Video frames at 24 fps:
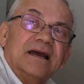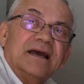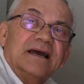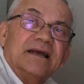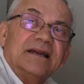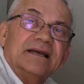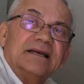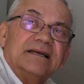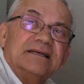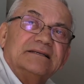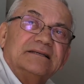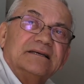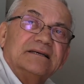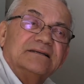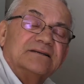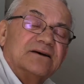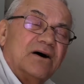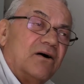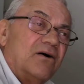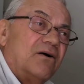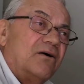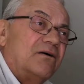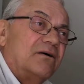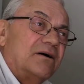And he says,
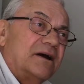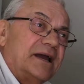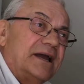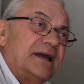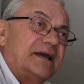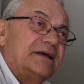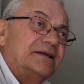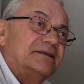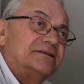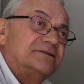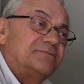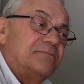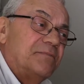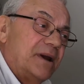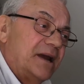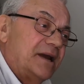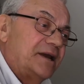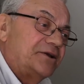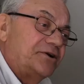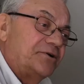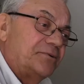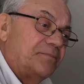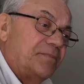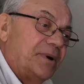all hands,
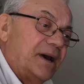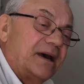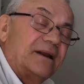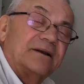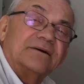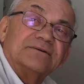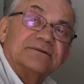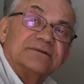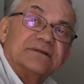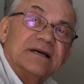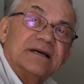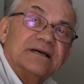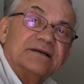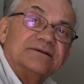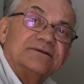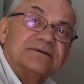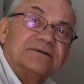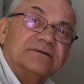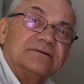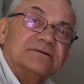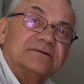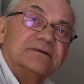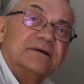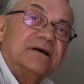man your battle
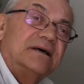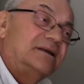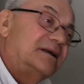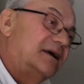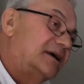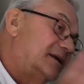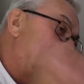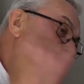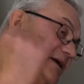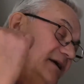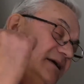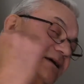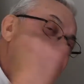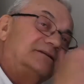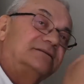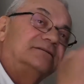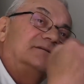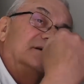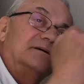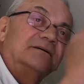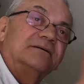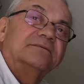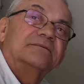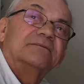stations. And then he hits
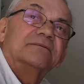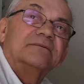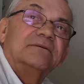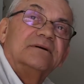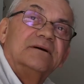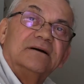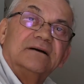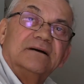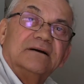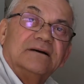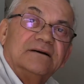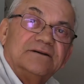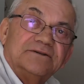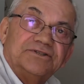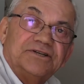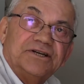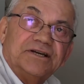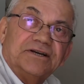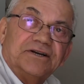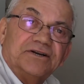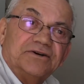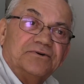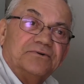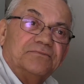the
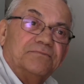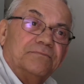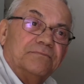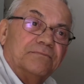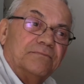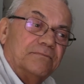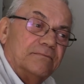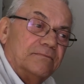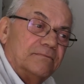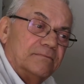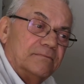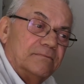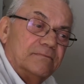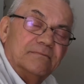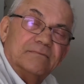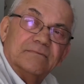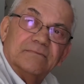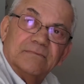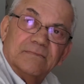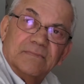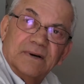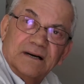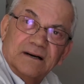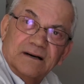GQ
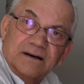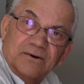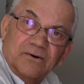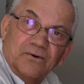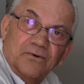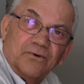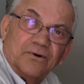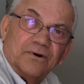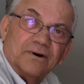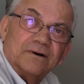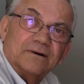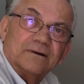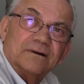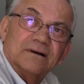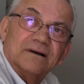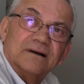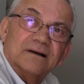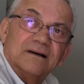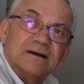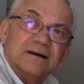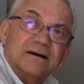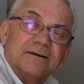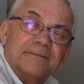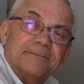horn.
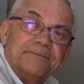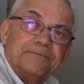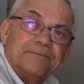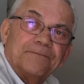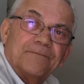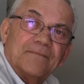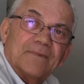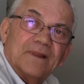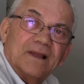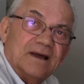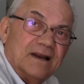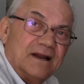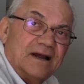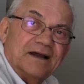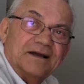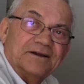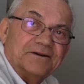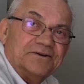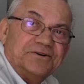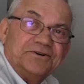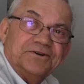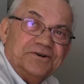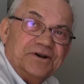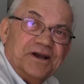
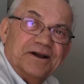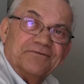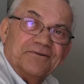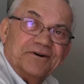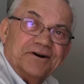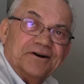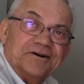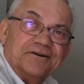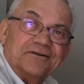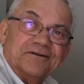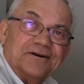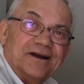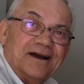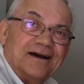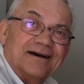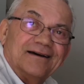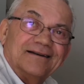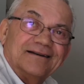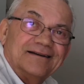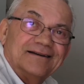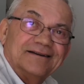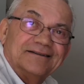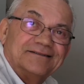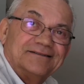You ever hear that?
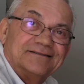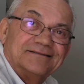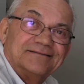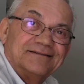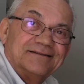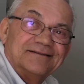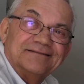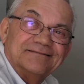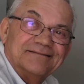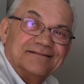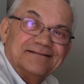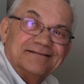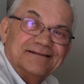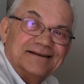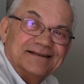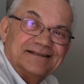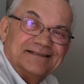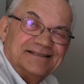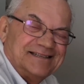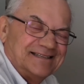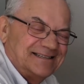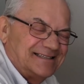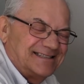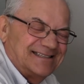It
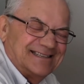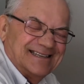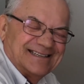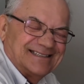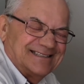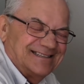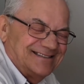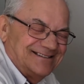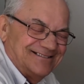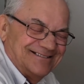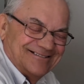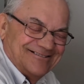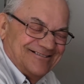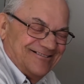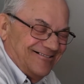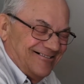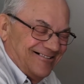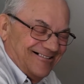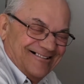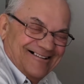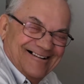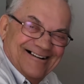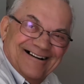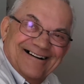just sticks in your
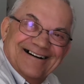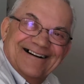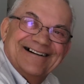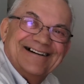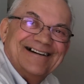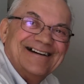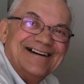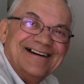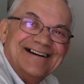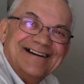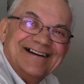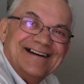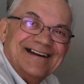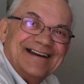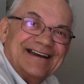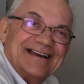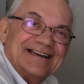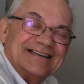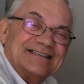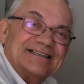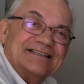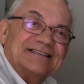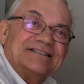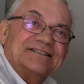craw.
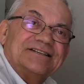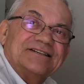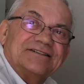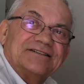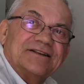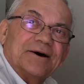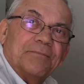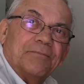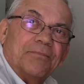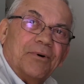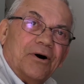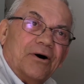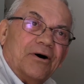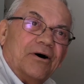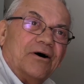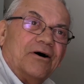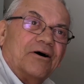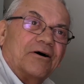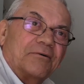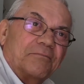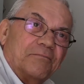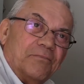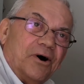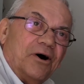Because it's just a
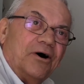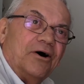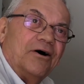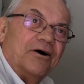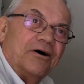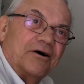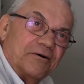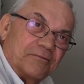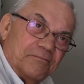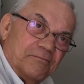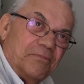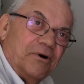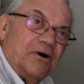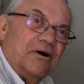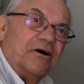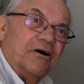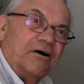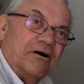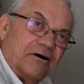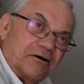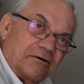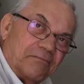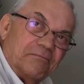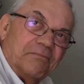bong, bong,
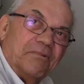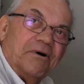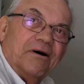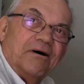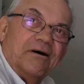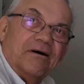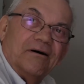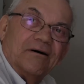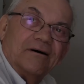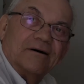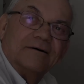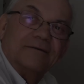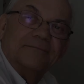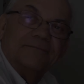bong, bong.